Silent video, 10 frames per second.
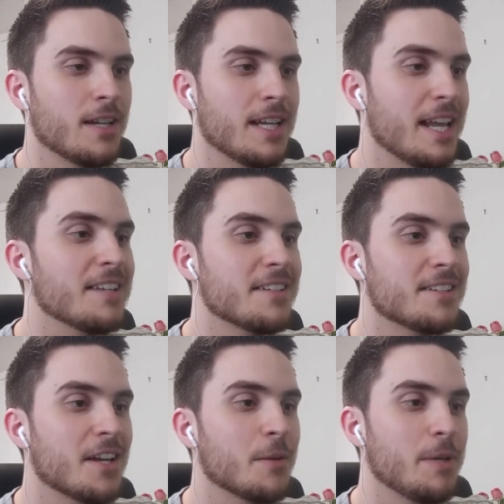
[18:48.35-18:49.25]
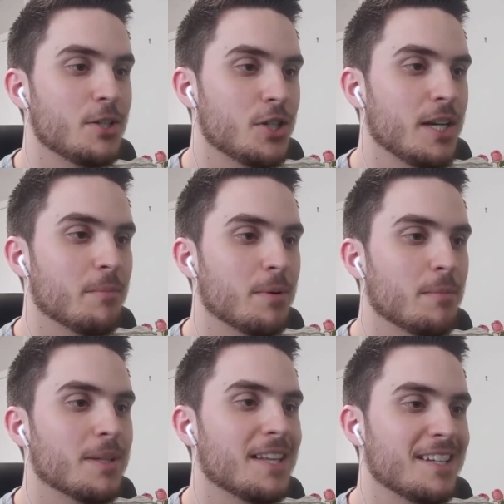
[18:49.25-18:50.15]
yes, it's going to be cheap,
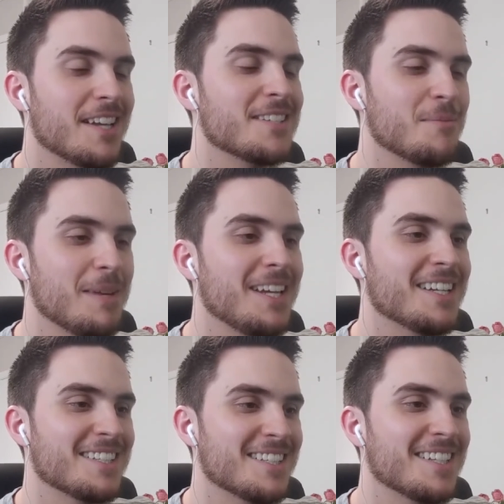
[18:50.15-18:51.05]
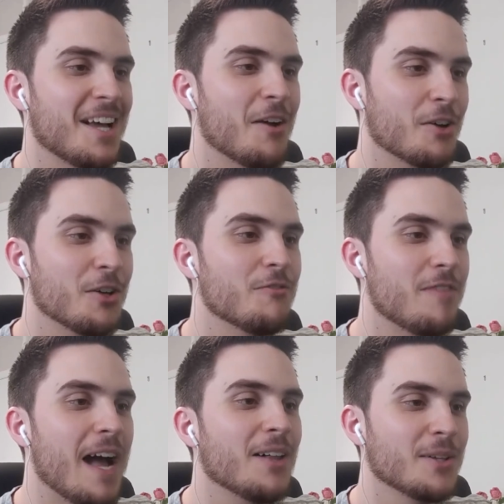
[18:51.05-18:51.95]
but that doesn't mean it's a good
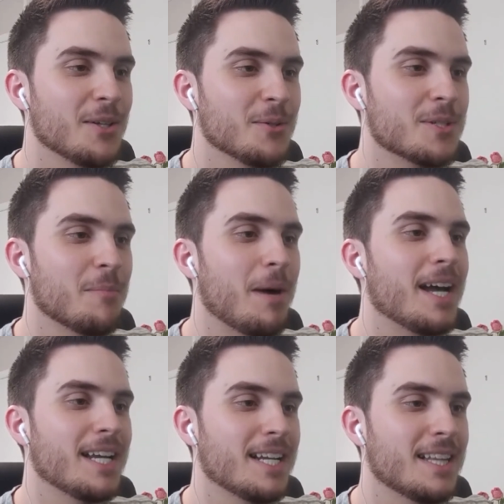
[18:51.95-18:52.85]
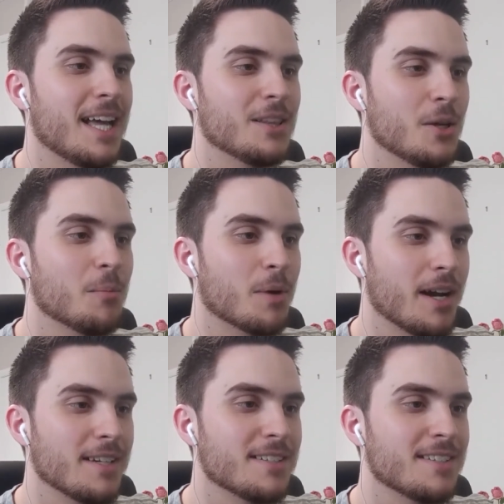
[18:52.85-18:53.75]
value to buy it at that low
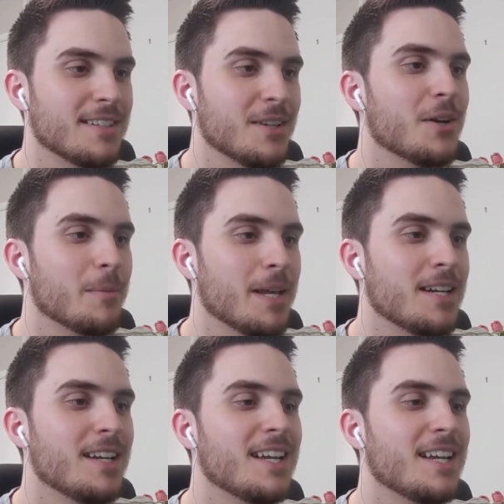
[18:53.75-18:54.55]
price. You know what I mean?